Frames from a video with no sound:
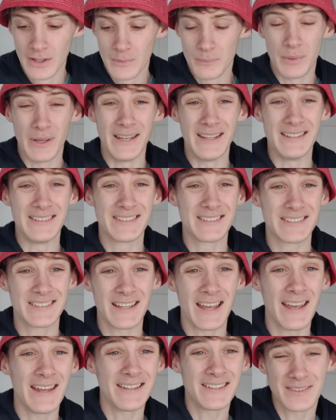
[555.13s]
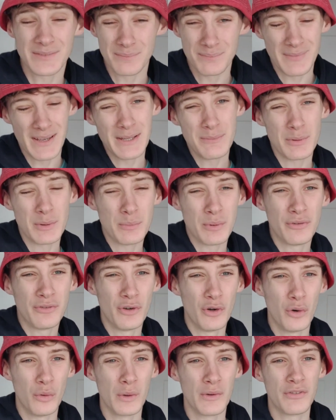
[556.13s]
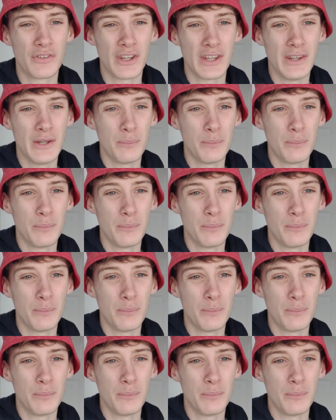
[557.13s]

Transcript: but instead, maybe before we've seen